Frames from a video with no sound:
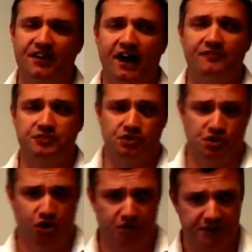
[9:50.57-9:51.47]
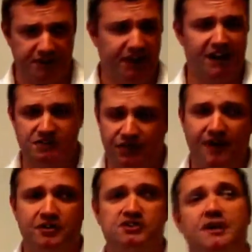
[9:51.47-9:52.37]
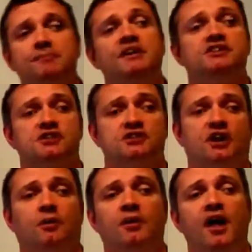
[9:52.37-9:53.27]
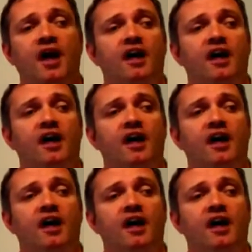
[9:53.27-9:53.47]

that I've just covered in the last 5 or 10 minutes or so,